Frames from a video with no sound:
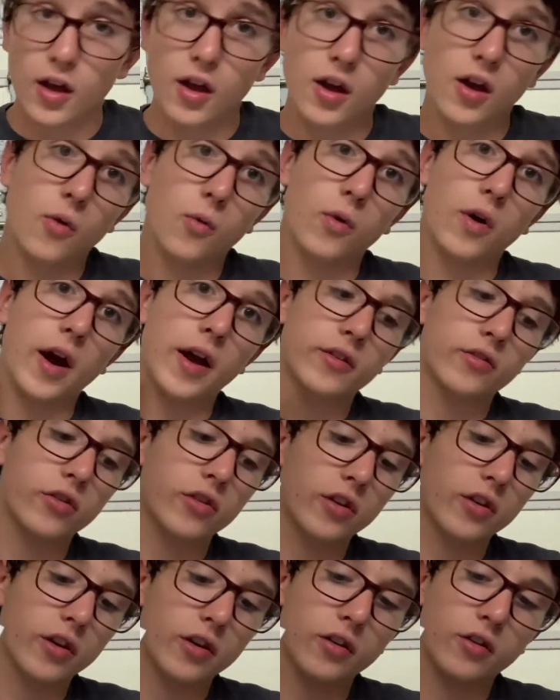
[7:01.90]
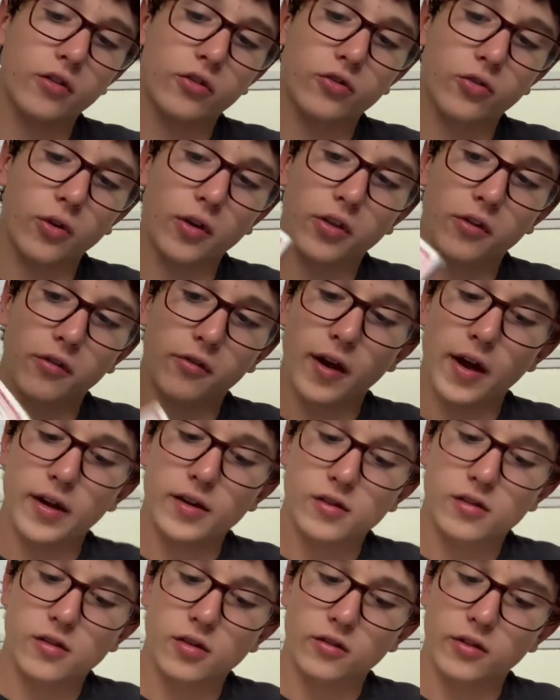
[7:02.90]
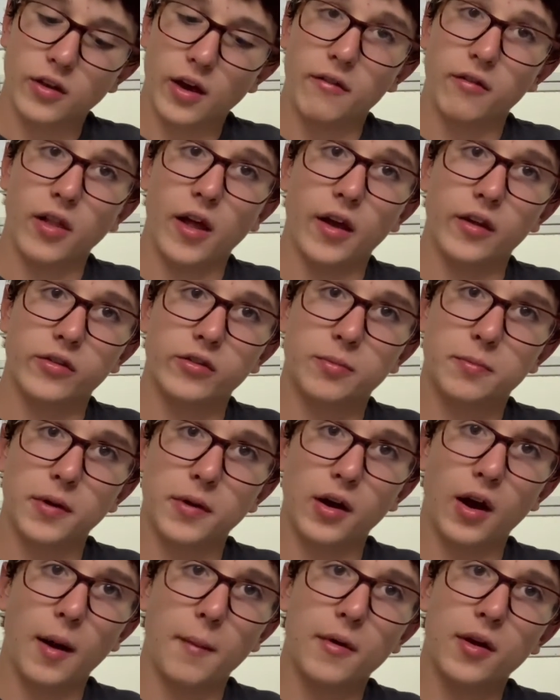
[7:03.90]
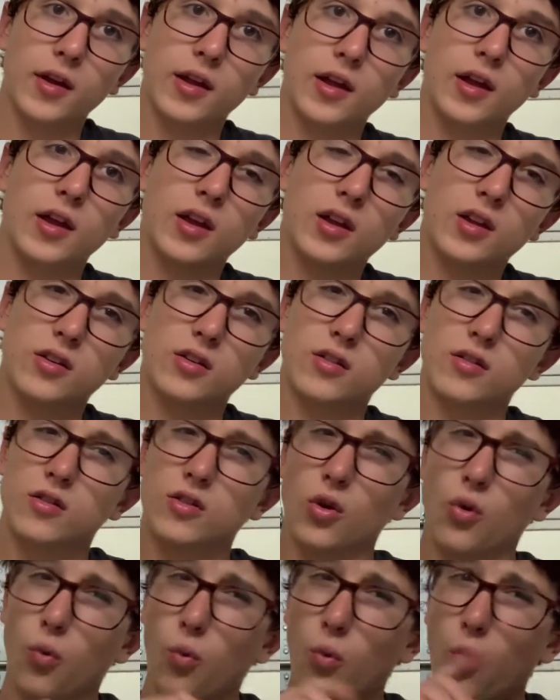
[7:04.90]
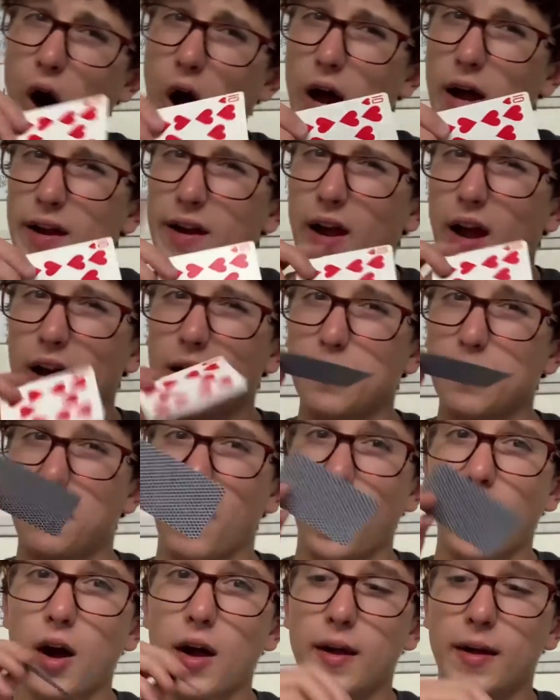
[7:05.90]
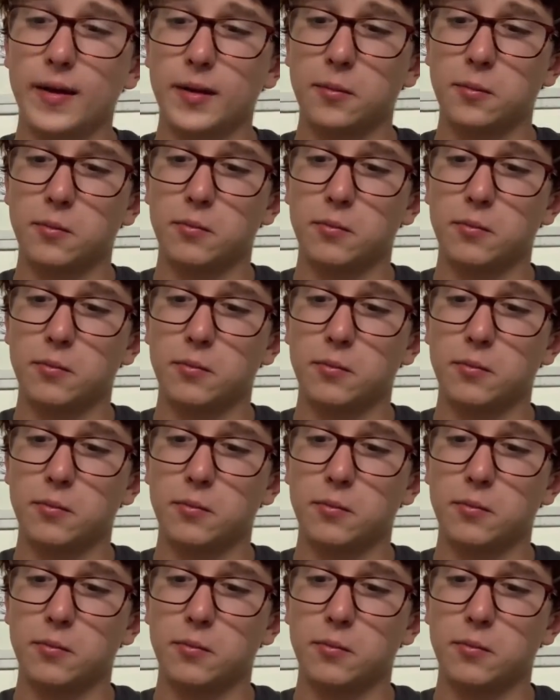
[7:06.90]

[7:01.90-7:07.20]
We're actually going to destroy the red because I have less. But I'm going to get into why I bought a